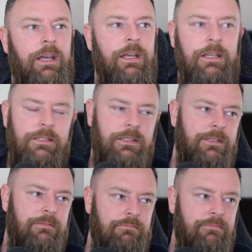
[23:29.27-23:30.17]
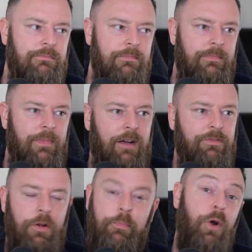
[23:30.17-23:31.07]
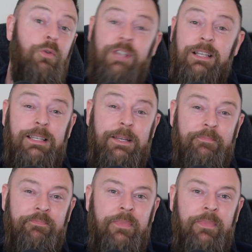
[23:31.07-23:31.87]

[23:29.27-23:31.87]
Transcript: it's I've got to process it.